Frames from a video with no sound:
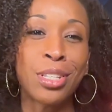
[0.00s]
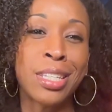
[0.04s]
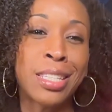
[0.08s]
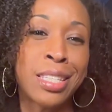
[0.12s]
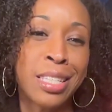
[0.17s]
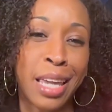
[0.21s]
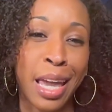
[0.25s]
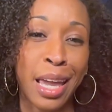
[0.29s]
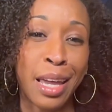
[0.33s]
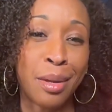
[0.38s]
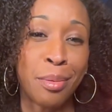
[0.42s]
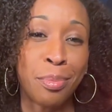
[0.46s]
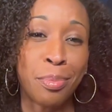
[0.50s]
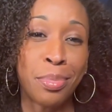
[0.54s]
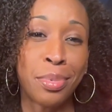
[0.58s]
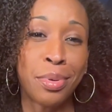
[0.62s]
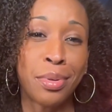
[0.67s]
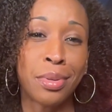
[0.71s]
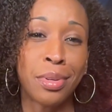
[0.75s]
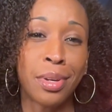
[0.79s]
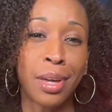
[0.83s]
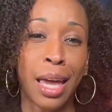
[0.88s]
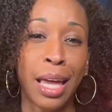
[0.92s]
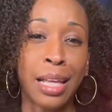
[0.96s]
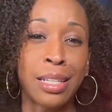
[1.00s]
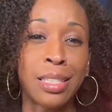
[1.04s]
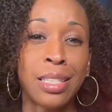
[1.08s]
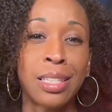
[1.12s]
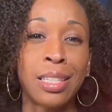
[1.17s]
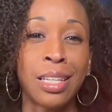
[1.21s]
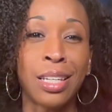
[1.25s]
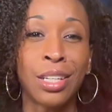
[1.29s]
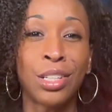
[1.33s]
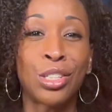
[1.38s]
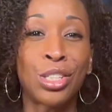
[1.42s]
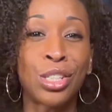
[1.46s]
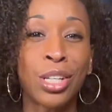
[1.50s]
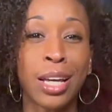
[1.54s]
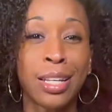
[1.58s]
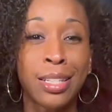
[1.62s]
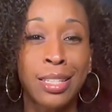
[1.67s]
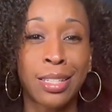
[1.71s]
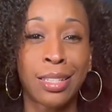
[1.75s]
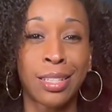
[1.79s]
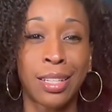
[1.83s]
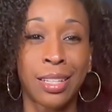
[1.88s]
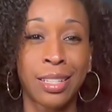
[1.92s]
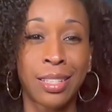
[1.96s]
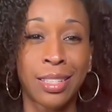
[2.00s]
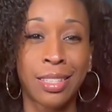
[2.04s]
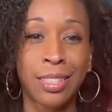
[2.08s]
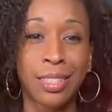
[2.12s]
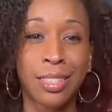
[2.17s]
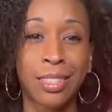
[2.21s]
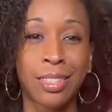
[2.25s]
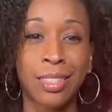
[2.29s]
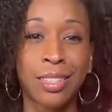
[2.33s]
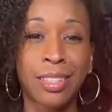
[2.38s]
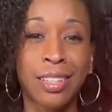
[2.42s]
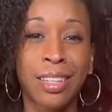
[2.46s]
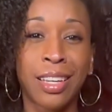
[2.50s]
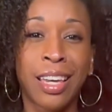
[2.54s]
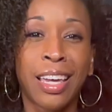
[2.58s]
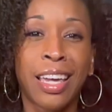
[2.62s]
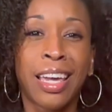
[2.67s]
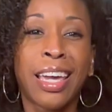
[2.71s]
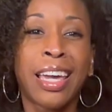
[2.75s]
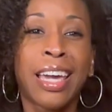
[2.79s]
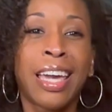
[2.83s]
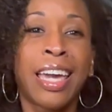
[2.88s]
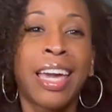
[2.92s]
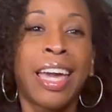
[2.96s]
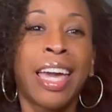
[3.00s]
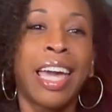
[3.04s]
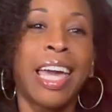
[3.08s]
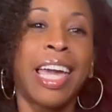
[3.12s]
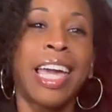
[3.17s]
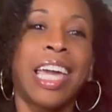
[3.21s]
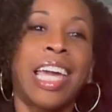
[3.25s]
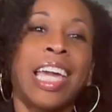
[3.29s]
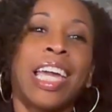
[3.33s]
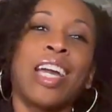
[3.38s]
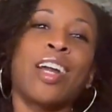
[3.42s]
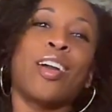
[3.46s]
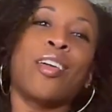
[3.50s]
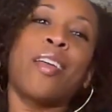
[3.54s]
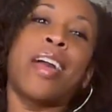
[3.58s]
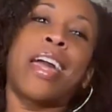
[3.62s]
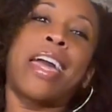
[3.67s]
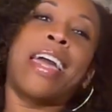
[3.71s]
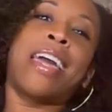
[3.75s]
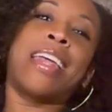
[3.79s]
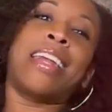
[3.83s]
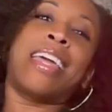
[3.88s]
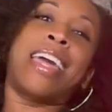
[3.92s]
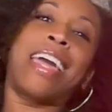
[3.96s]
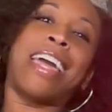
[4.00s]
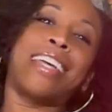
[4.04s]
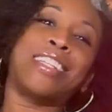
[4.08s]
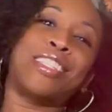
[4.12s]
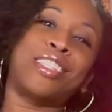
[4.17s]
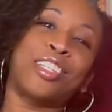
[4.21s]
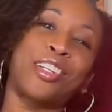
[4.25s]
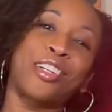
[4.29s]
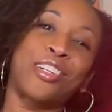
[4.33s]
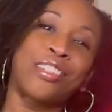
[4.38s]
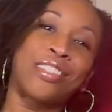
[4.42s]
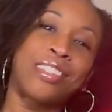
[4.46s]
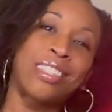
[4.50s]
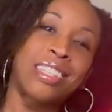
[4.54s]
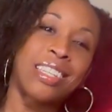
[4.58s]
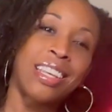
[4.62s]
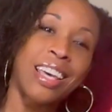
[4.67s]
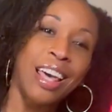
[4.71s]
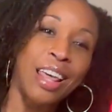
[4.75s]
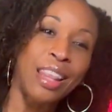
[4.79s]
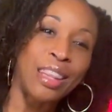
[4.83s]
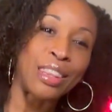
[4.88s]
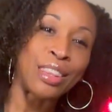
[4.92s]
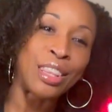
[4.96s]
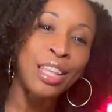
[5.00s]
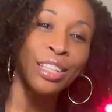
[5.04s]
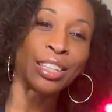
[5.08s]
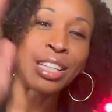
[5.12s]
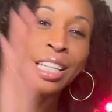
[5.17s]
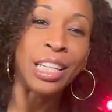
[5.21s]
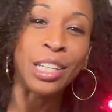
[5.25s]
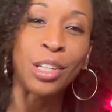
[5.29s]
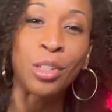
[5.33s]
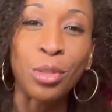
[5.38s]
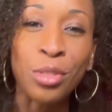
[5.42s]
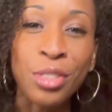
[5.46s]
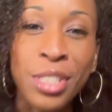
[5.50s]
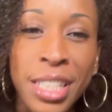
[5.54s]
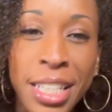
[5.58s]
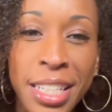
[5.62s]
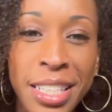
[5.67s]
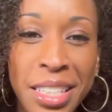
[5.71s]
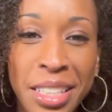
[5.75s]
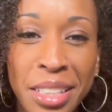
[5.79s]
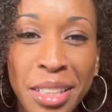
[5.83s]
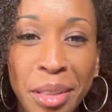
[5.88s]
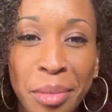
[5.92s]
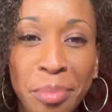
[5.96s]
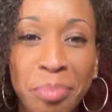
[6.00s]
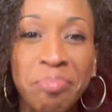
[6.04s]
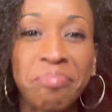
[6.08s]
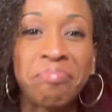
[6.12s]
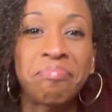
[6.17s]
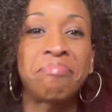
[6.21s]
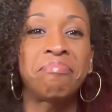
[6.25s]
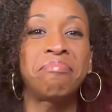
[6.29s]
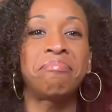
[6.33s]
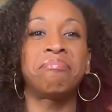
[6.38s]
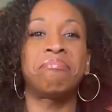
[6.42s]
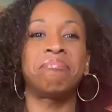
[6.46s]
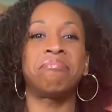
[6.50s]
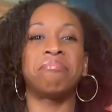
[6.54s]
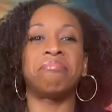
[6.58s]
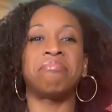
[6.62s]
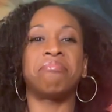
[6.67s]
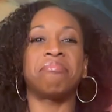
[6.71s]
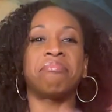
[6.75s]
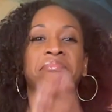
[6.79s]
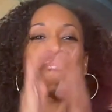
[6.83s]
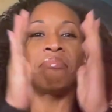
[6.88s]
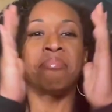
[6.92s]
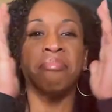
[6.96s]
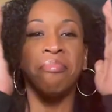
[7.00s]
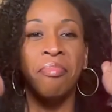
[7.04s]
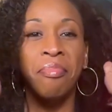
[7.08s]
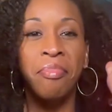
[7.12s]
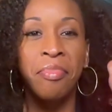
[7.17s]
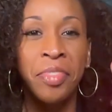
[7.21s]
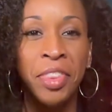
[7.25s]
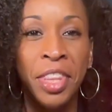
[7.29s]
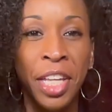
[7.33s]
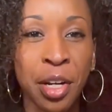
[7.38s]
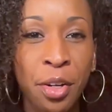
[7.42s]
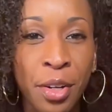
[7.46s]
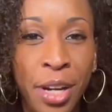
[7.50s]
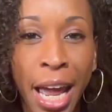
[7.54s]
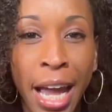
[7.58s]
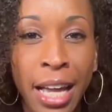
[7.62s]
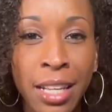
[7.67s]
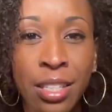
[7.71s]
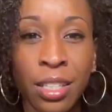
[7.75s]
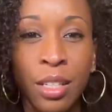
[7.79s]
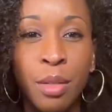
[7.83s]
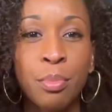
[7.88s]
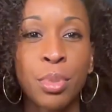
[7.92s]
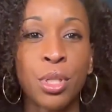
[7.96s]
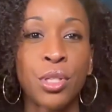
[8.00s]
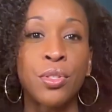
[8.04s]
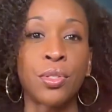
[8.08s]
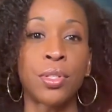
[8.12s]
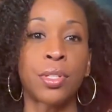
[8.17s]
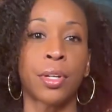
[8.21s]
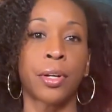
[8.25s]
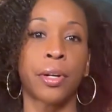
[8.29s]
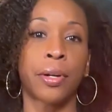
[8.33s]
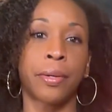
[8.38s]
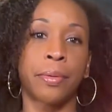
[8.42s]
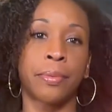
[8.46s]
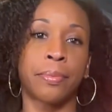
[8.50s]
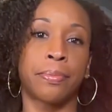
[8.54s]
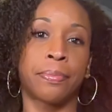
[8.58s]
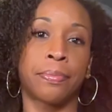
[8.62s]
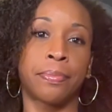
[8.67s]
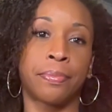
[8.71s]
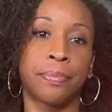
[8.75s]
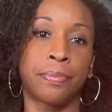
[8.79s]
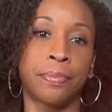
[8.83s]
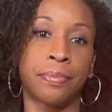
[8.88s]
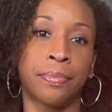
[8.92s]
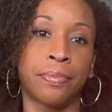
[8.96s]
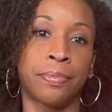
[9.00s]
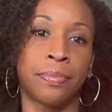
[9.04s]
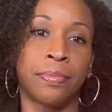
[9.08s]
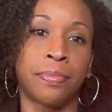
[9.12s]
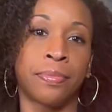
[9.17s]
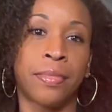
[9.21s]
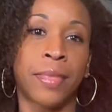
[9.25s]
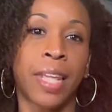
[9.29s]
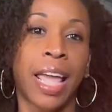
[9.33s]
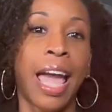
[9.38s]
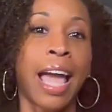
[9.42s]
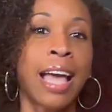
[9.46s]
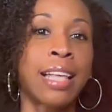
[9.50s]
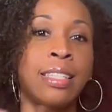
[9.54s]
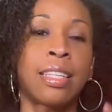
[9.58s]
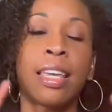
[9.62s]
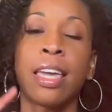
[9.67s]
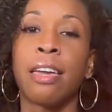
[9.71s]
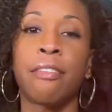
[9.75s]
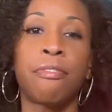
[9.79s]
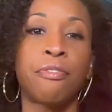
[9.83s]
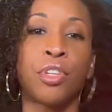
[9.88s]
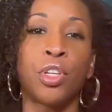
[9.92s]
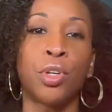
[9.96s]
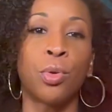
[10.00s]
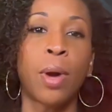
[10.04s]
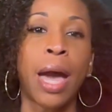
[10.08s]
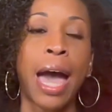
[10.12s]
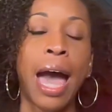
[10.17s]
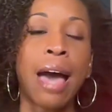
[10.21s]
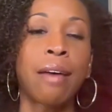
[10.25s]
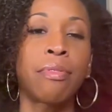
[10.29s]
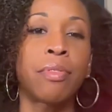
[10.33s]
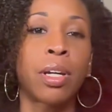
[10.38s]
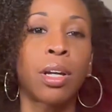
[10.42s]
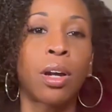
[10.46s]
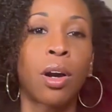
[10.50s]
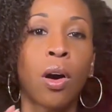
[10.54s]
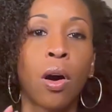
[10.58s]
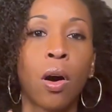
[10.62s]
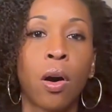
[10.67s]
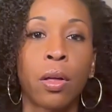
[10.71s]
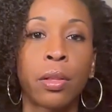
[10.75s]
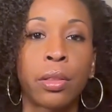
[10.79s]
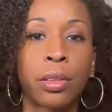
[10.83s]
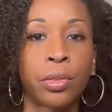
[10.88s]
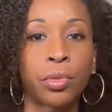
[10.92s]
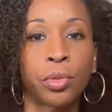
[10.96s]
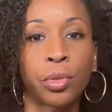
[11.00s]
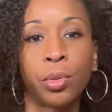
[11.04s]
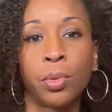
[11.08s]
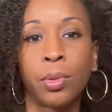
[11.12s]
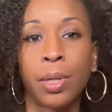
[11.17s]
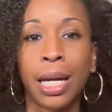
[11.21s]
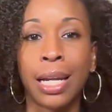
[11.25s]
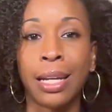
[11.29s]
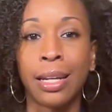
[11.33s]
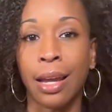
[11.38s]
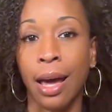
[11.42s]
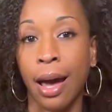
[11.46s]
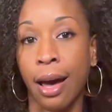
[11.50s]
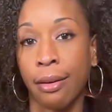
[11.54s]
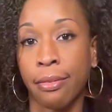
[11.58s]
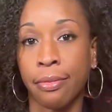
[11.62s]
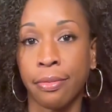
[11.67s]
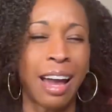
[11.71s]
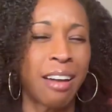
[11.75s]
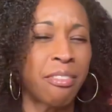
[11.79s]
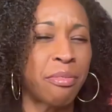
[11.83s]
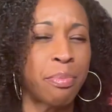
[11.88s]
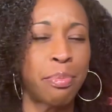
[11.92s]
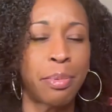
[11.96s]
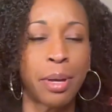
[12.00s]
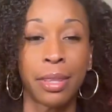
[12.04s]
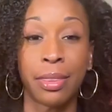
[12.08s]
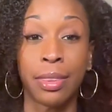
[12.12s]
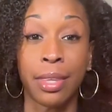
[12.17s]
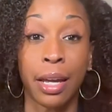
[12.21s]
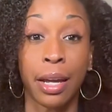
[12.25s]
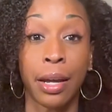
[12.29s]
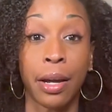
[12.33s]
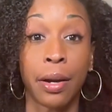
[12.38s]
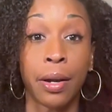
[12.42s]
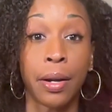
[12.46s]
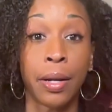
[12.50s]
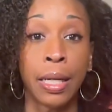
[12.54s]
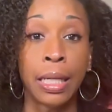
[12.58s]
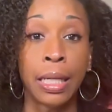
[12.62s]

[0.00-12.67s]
escape and seek justice, herein enters the legal system, their next abuser. As if you haven't gone through enough. And I've been there.